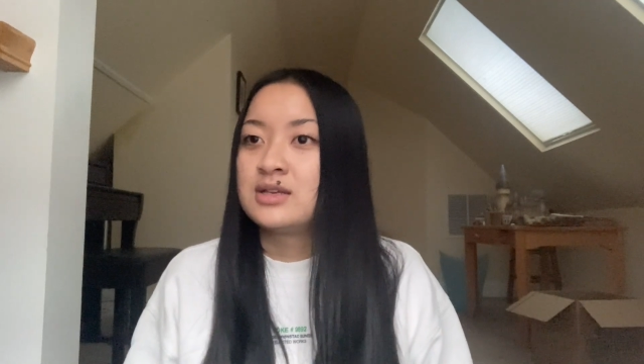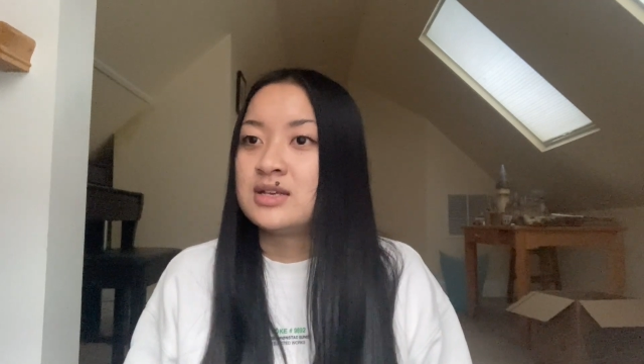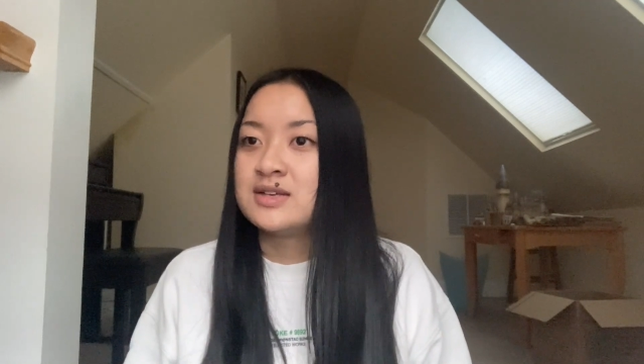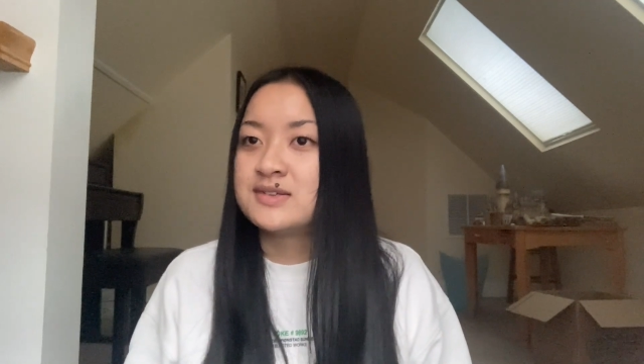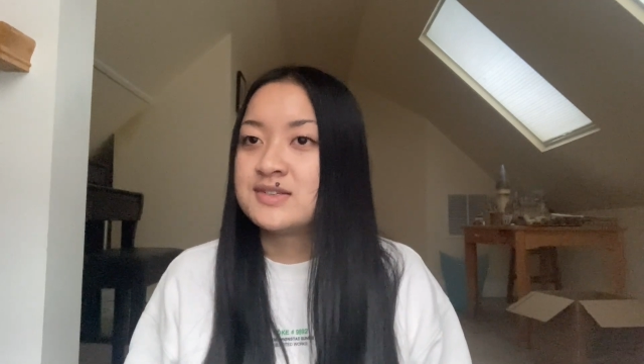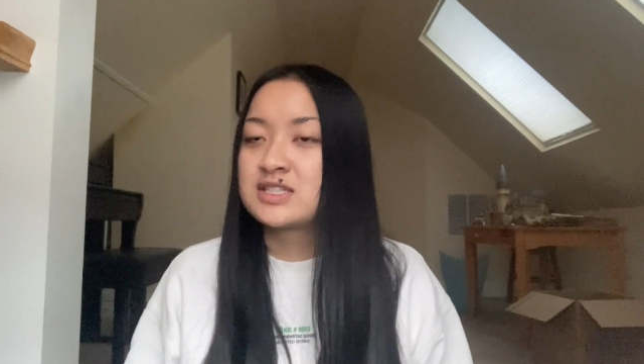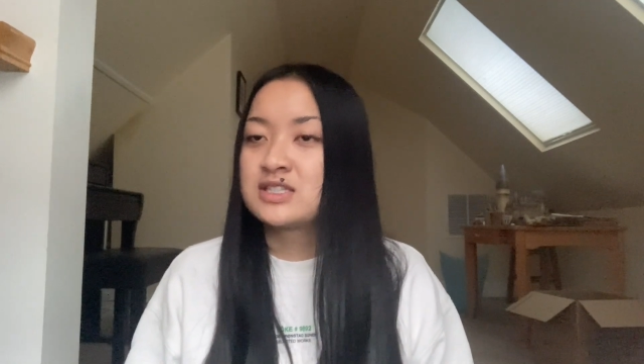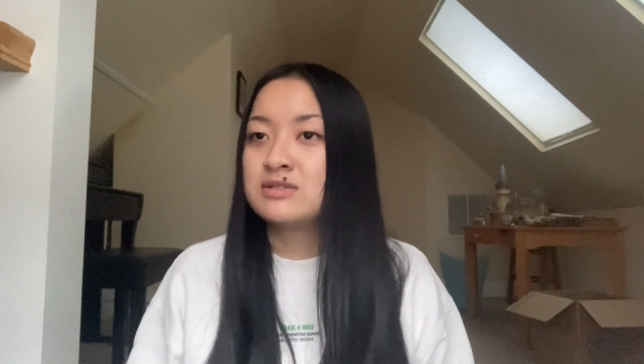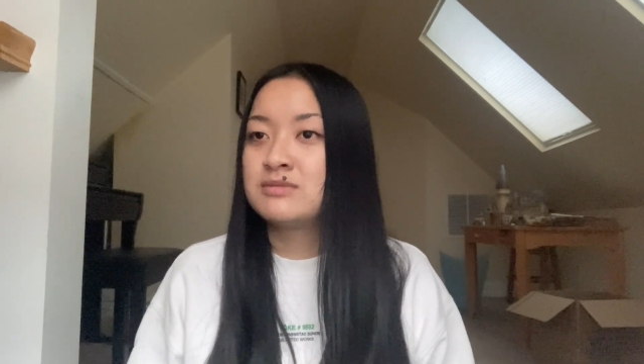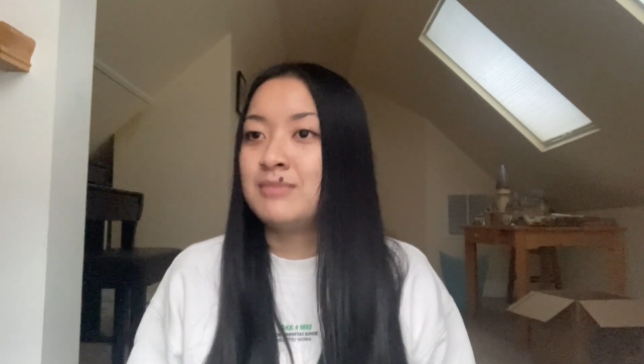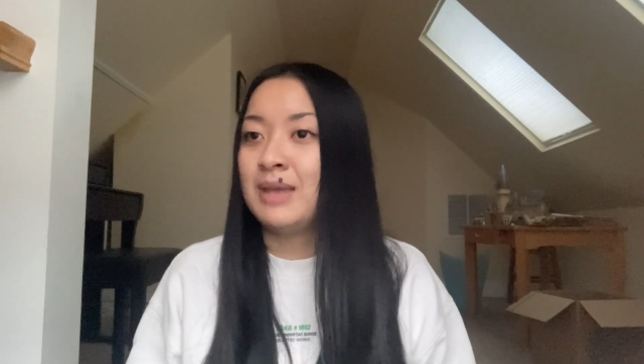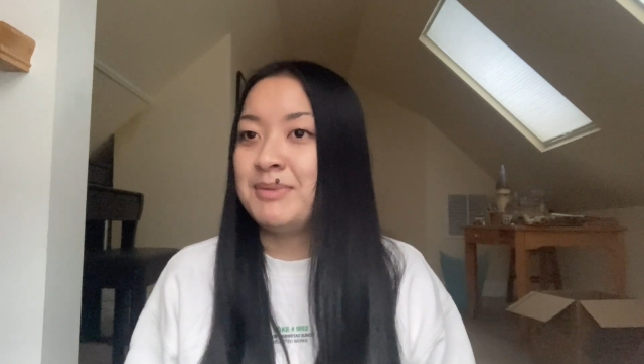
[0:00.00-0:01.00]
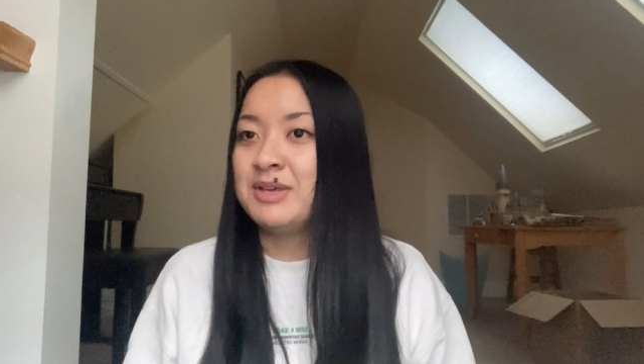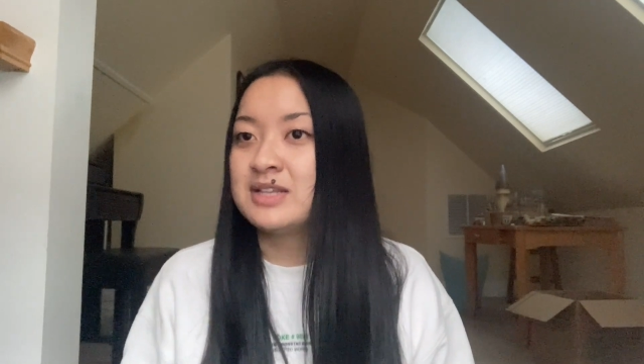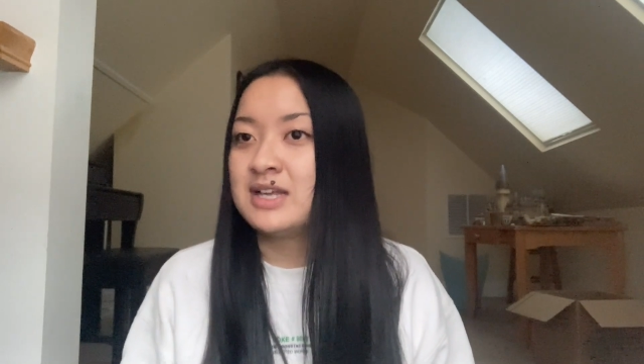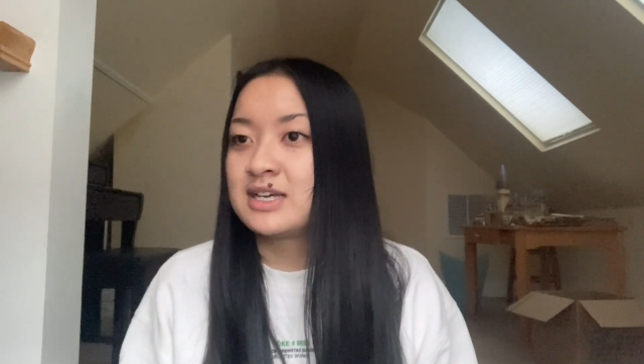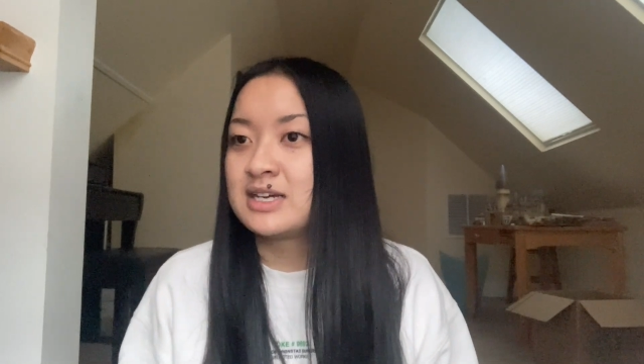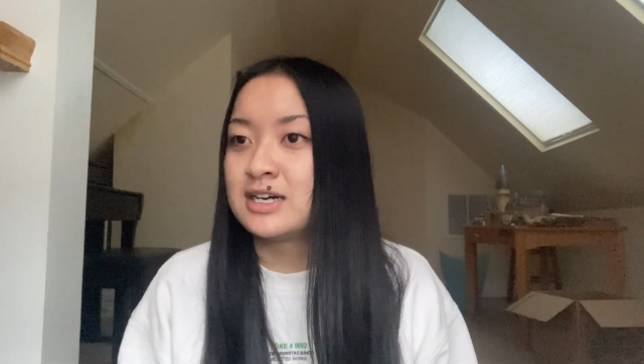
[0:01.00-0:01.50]
is maybe
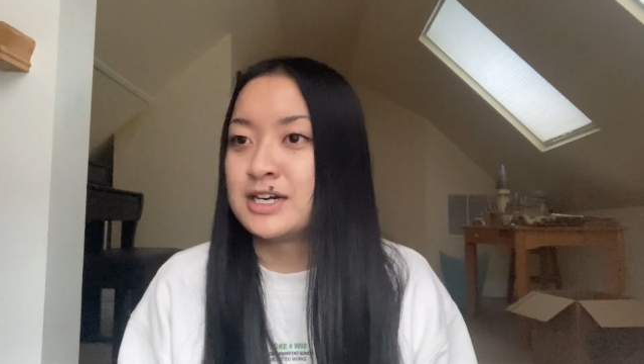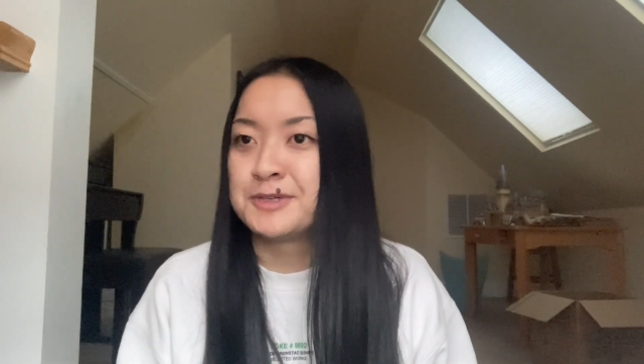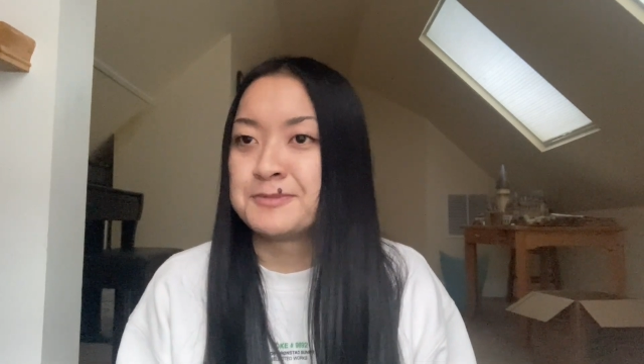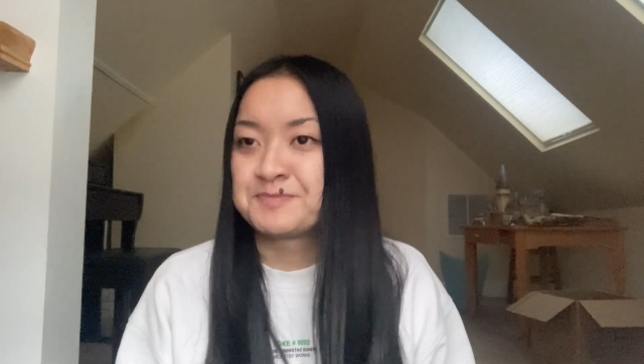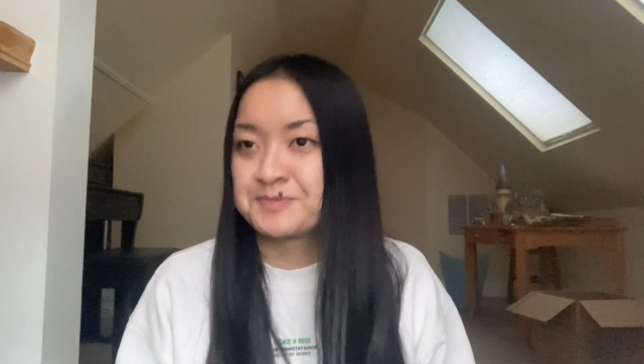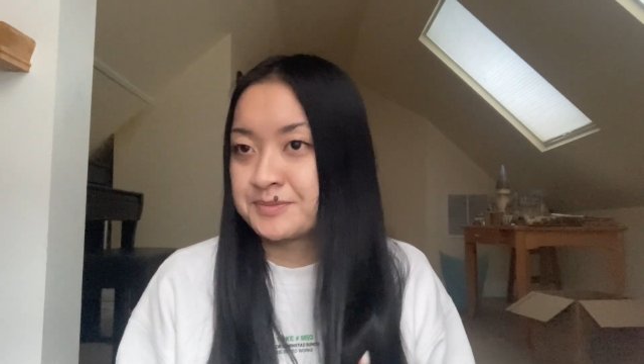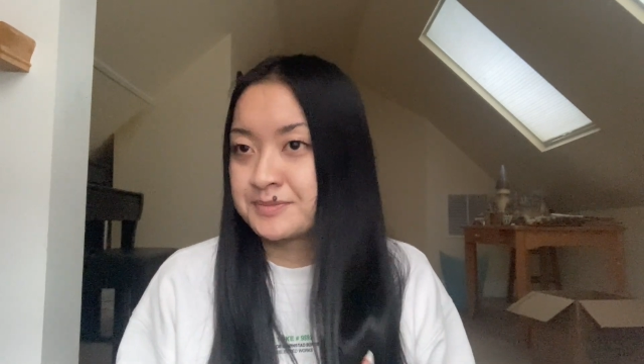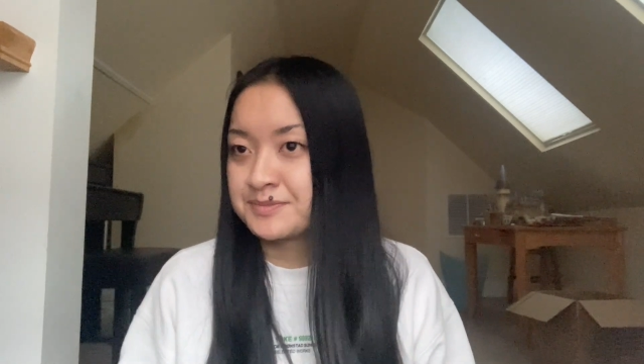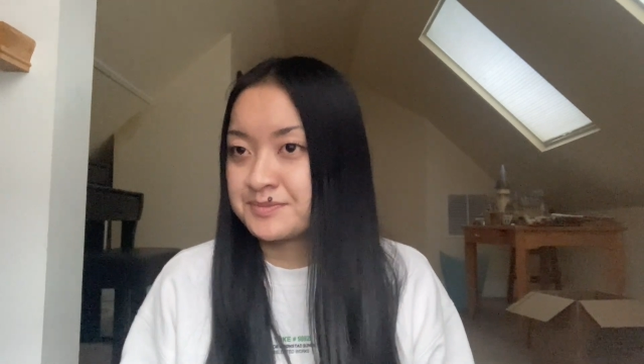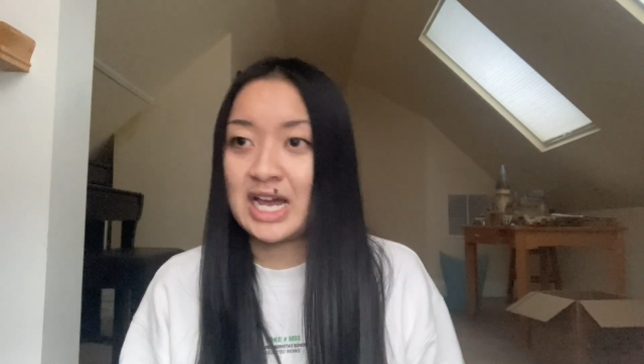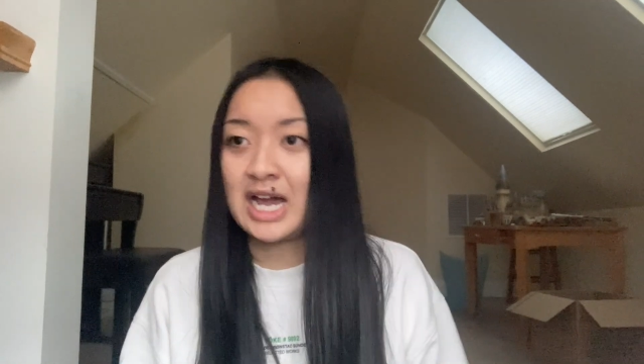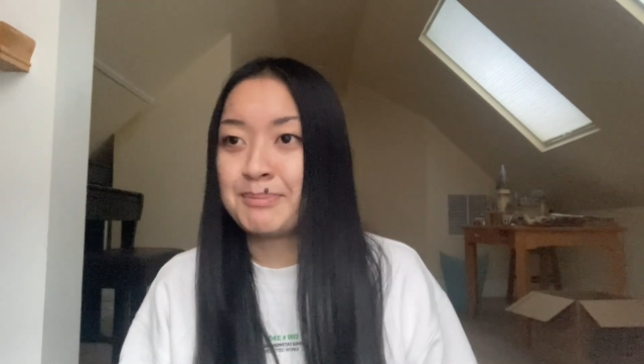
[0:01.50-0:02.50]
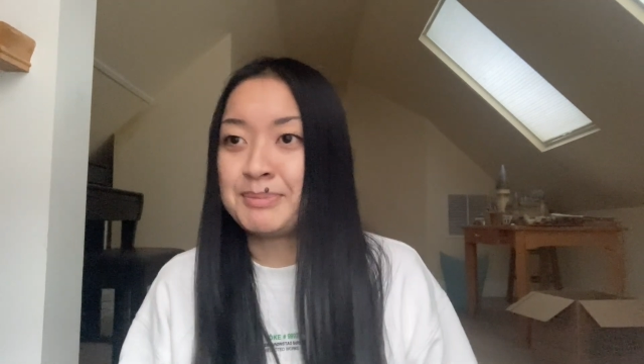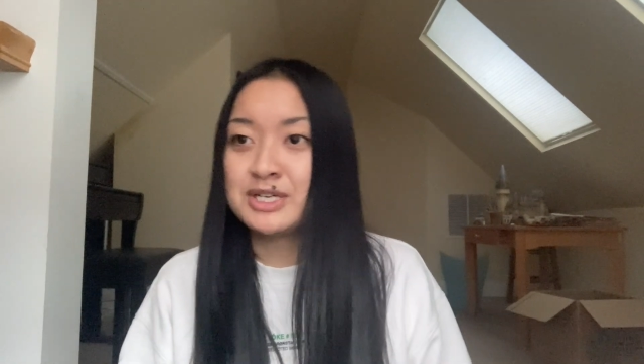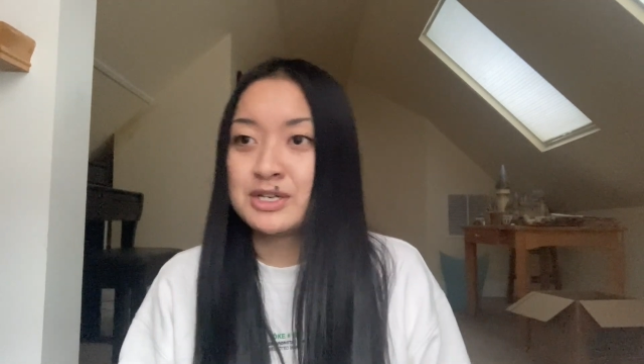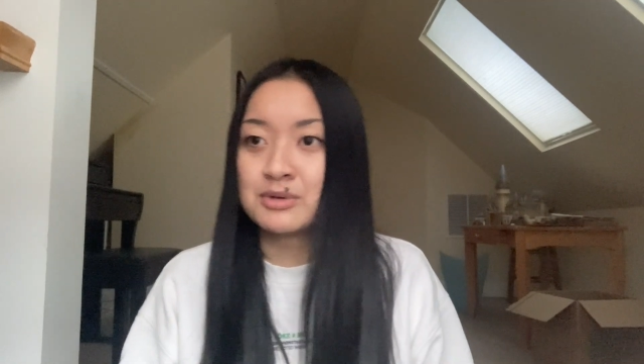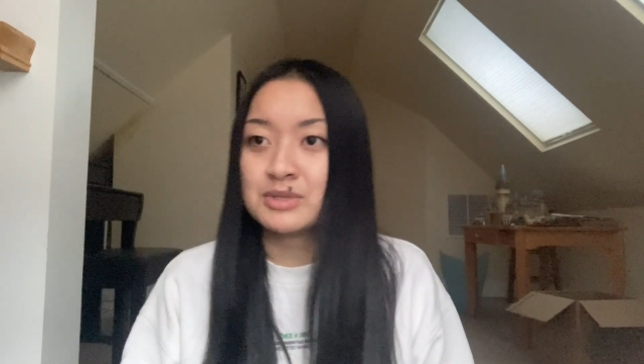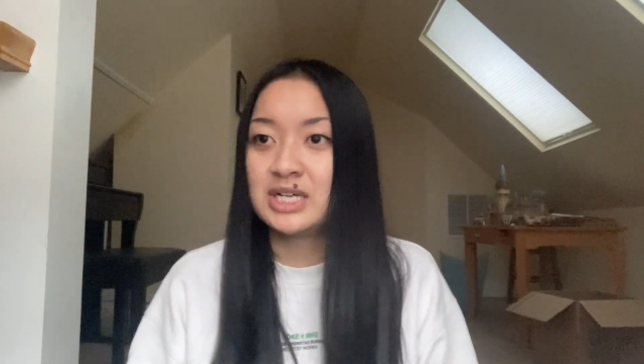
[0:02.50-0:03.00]
like a
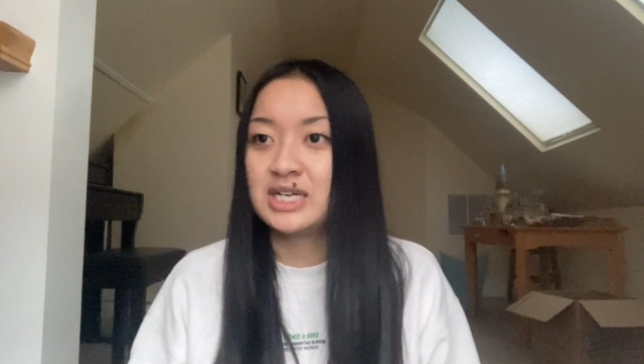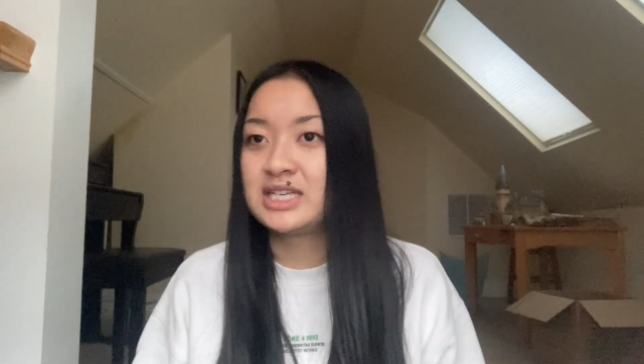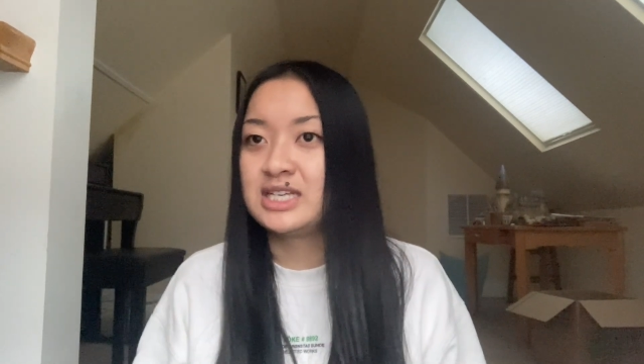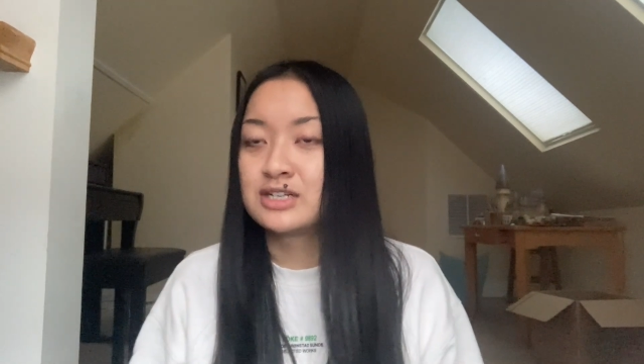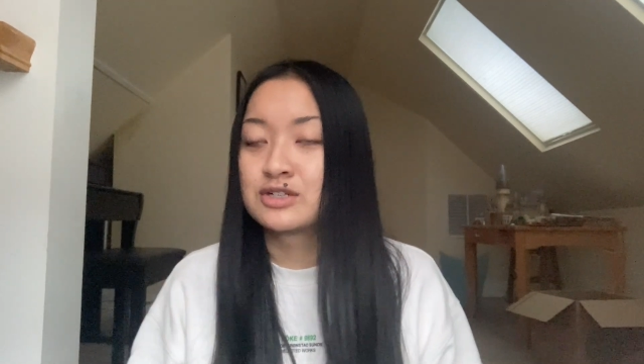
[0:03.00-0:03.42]
happy-go-lucky